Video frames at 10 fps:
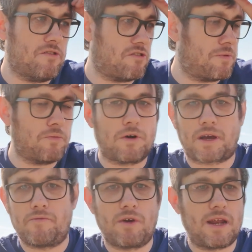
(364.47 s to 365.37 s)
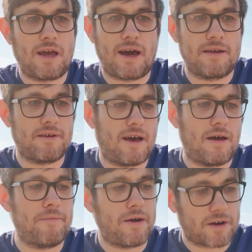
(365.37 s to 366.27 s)
She's been working really hard
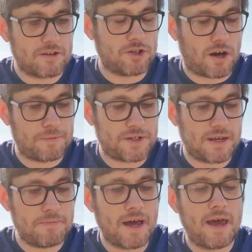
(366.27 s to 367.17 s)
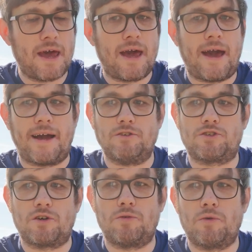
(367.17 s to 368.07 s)
at American Top Team, and
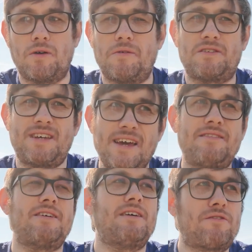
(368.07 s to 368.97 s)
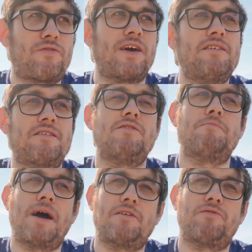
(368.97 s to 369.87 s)
so Tate is facing
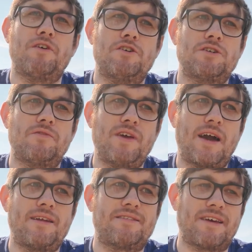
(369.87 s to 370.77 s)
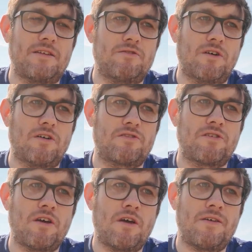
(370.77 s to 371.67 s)
the best version of Yana
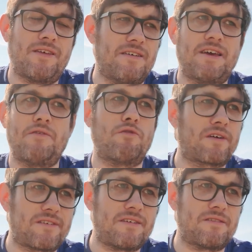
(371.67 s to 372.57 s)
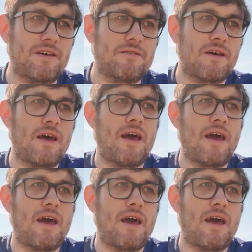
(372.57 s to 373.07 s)
Santos that has ever existed.